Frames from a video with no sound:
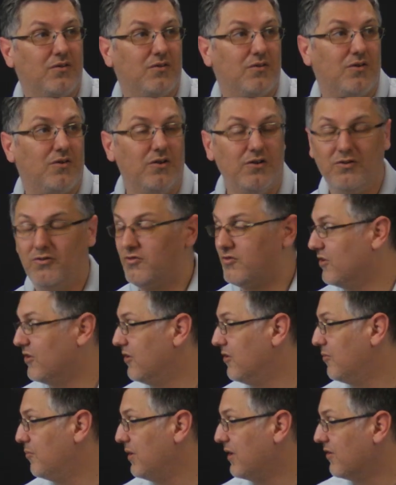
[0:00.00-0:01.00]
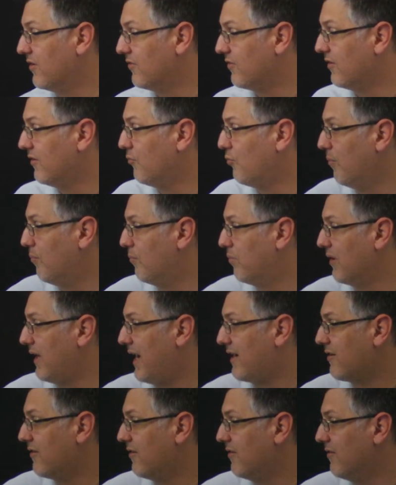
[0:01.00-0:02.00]
Are you sure? Because it went
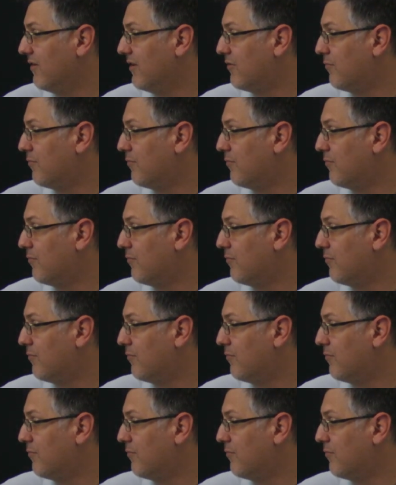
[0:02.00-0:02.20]
black. It's